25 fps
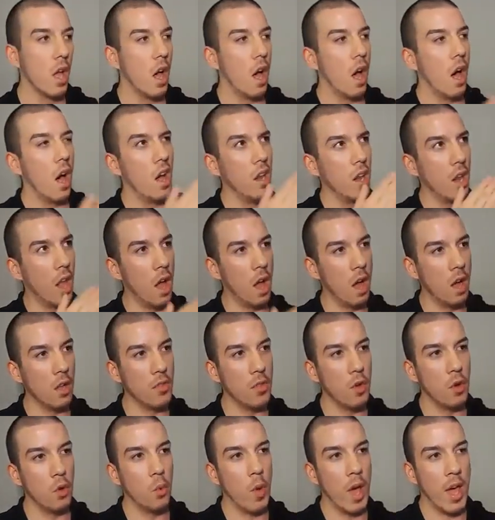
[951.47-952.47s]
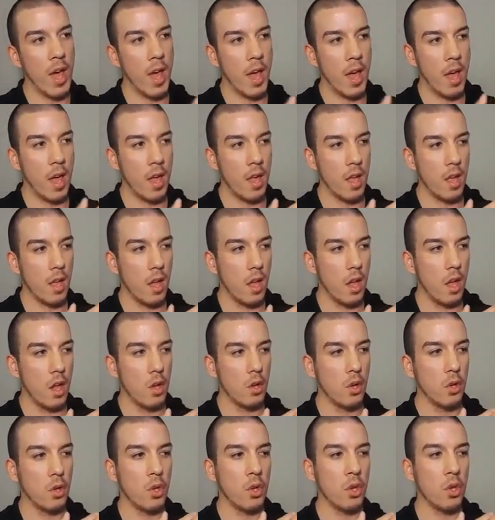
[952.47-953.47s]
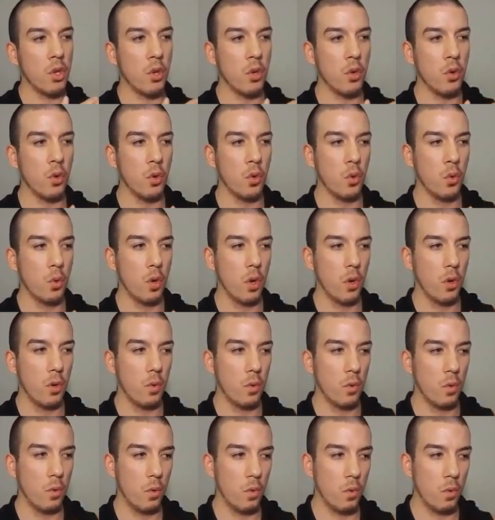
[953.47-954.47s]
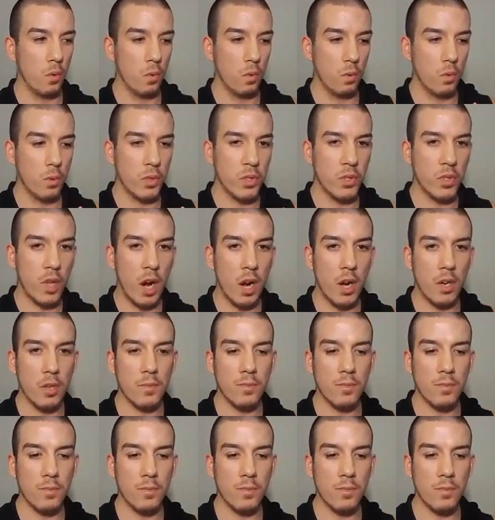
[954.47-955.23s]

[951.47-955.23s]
along the way, you start